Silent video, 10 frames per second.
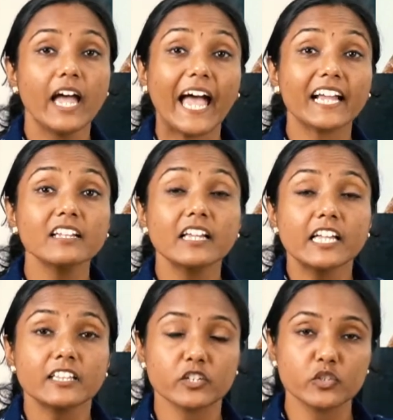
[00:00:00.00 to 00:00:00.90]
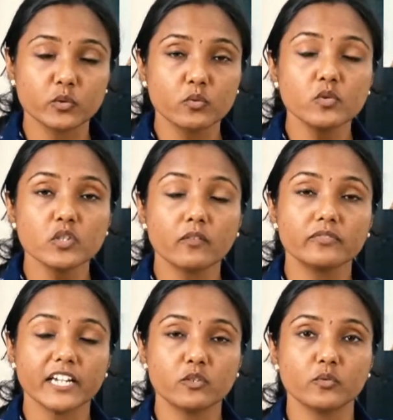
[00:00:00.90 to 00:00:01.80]
and the juice
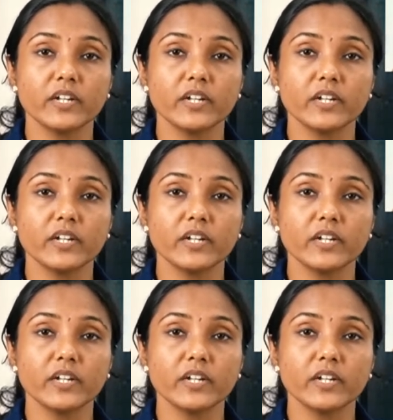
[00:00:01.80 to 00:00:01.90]
of that